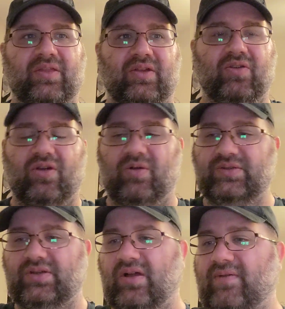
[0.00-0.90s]
The girl
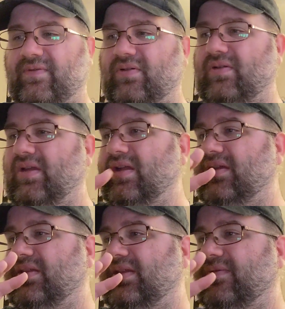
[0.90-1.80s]
was awful.
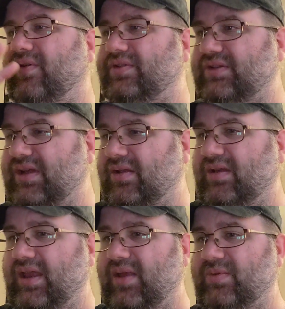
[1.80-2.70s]
The fortune teller
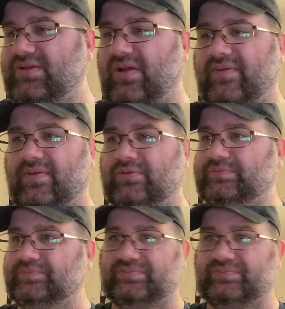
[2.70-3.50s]
lady was awful.